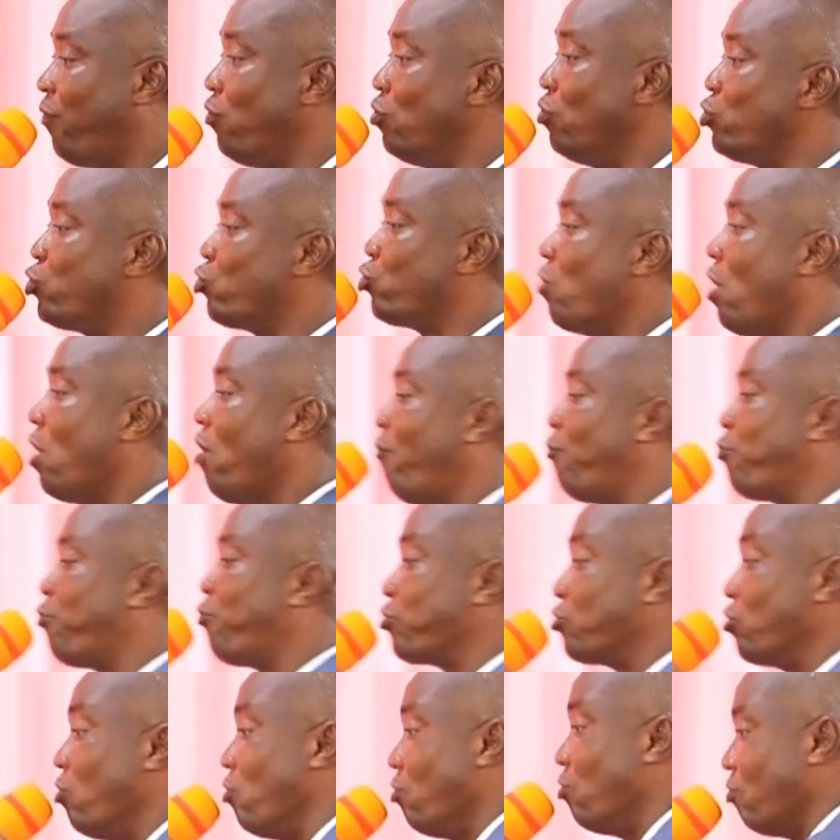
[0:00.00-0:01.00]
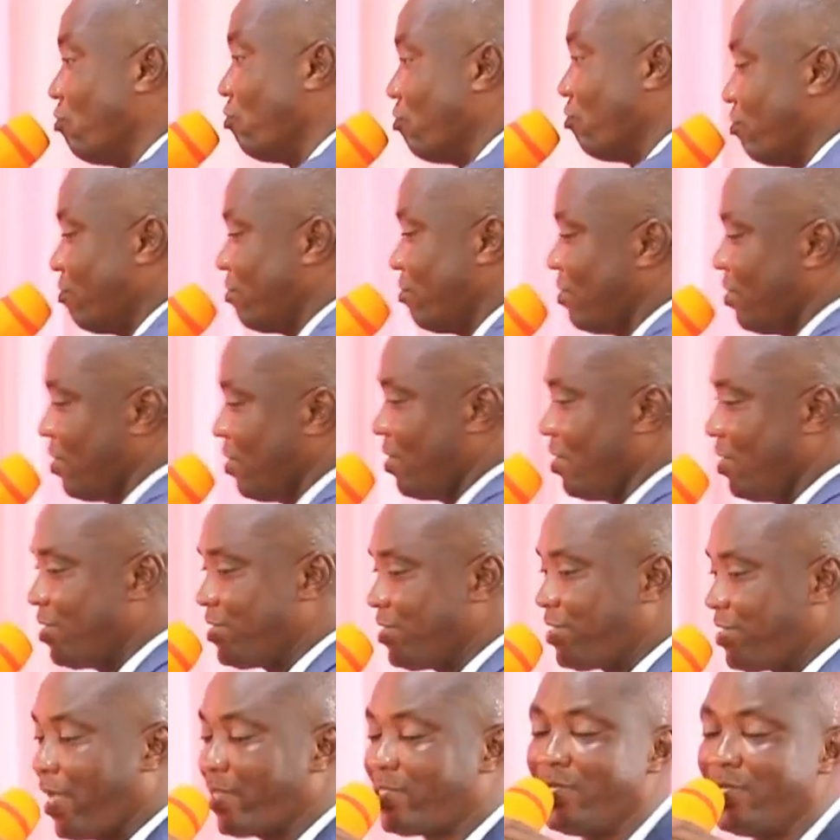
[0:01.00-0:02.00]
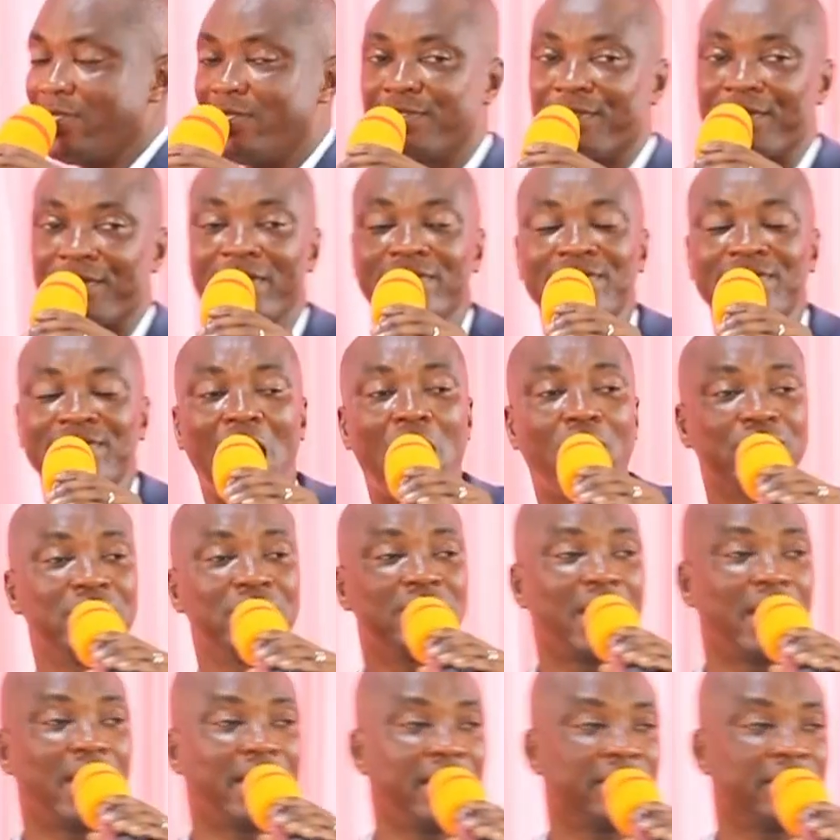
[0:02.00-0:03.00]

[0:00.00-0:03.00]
iPhone 12 Pro, 33,000